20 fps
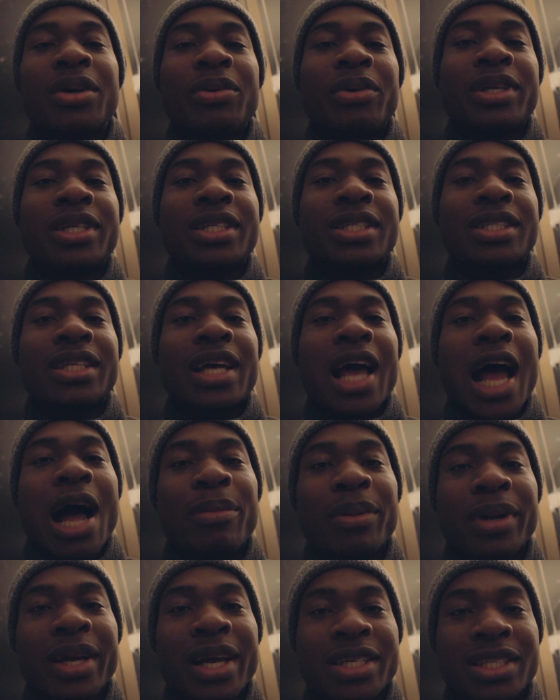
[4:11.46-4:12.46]
which is the
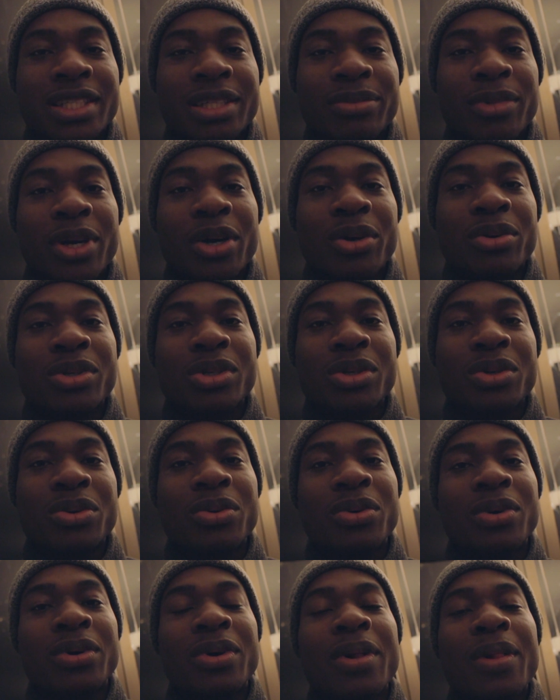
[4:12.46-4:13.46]
application to medical
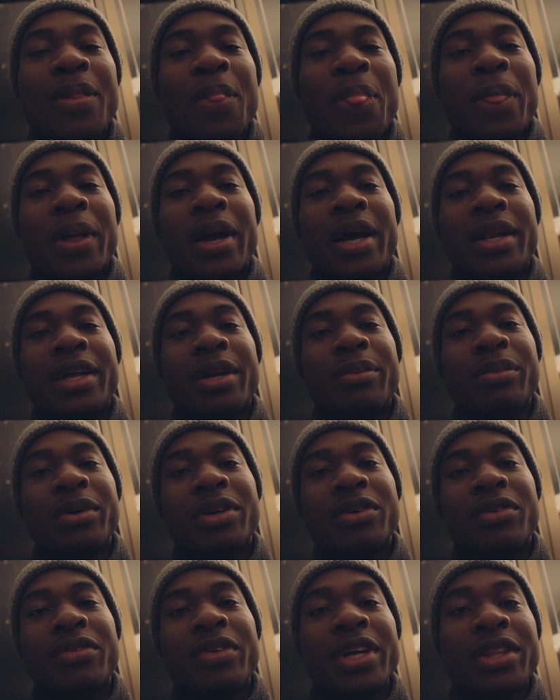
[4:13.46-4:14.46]
school, and then I'm going
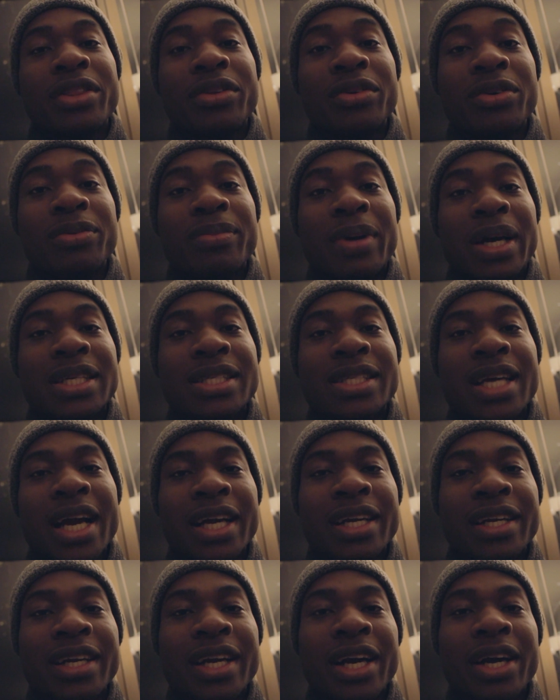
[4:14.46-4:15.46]
to read through my
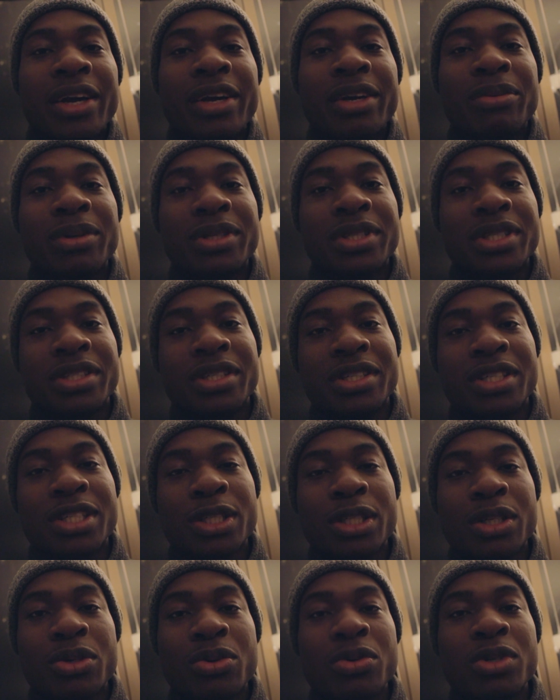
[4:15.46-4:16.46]
secondary, which is a
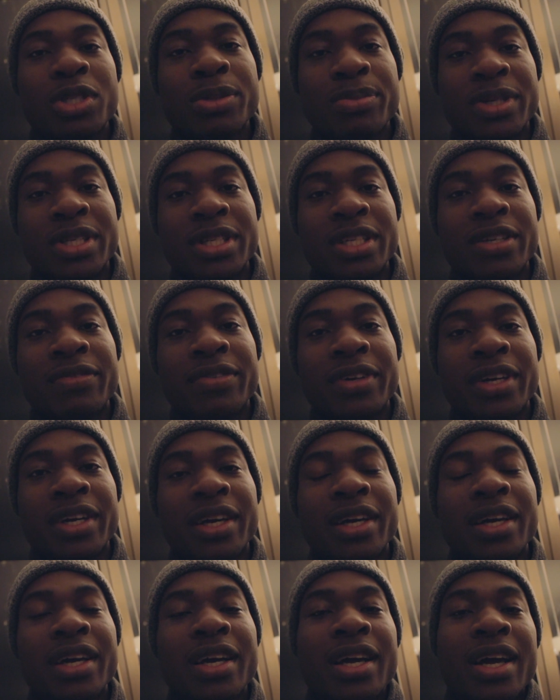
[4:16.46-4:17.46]

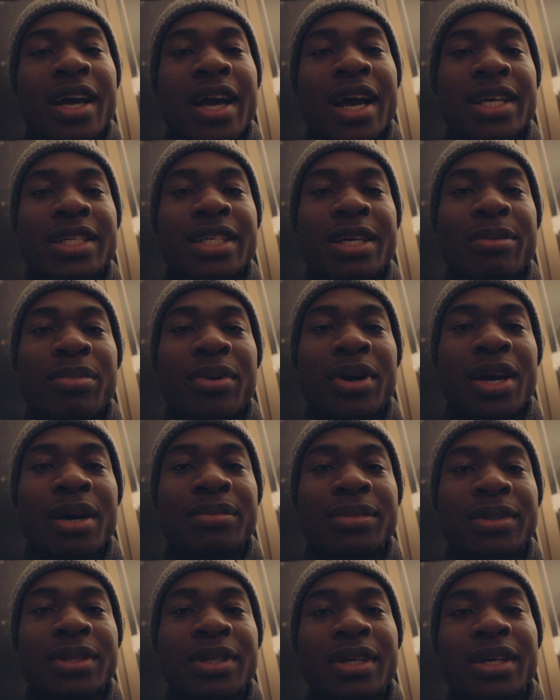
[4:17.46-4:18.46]
school-specific essay
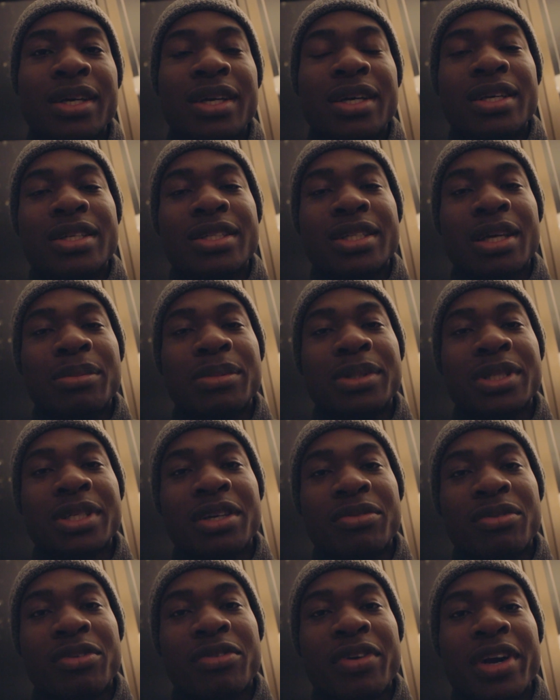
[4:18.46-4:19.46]
prompt. So I'm just
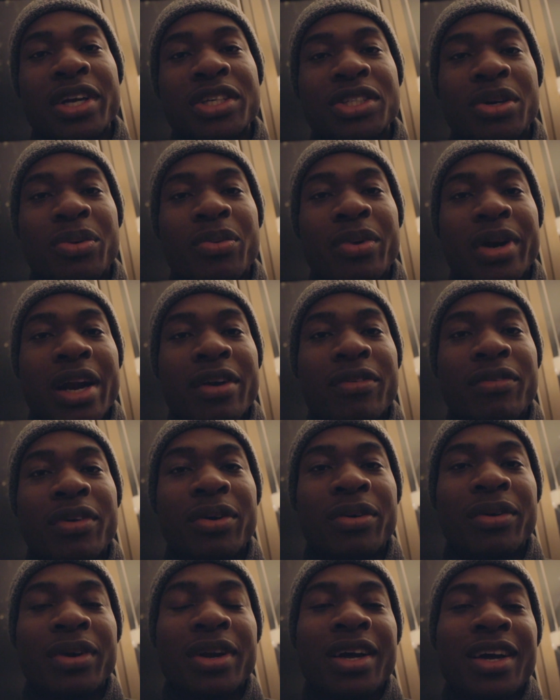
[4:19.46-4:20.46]
gonna refresh on what I
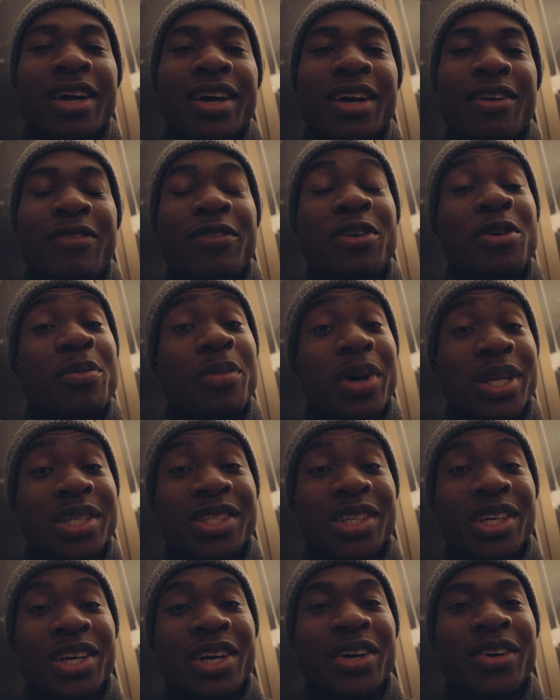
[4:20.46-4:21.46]
wrote a few
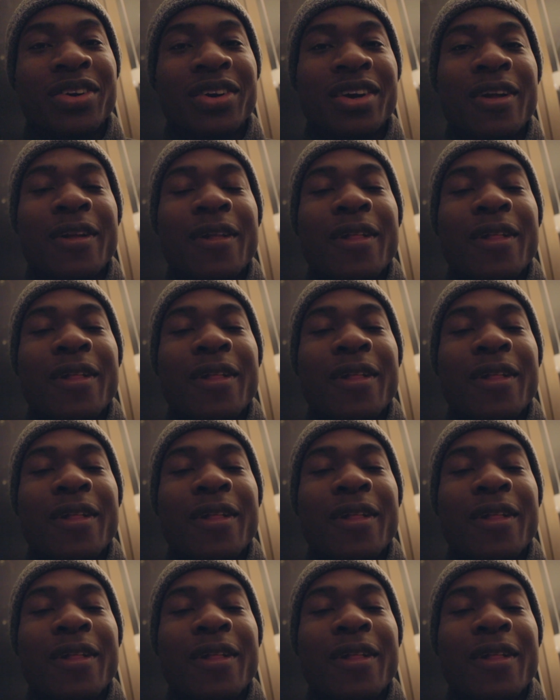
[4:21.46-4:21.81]
months ago.